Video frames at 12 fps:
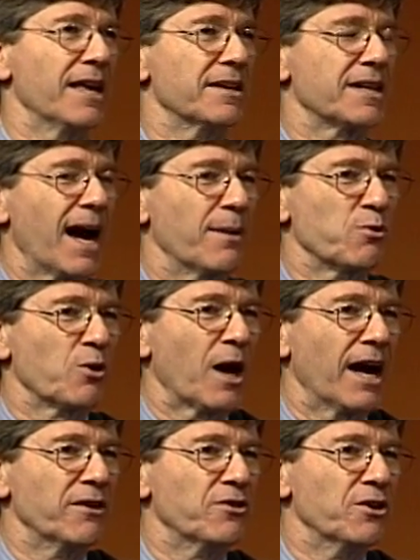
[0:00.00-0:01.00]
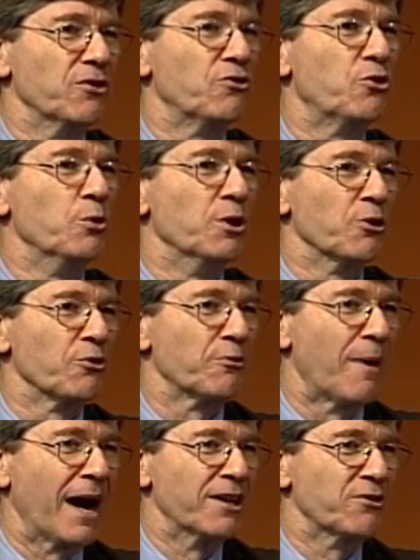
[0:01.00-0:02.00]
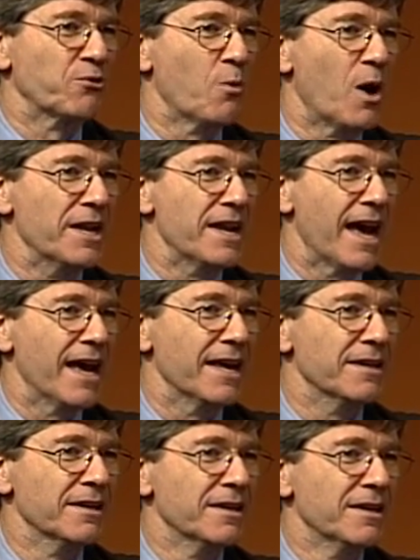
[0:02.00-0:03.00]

the time horizon is two years minus one day,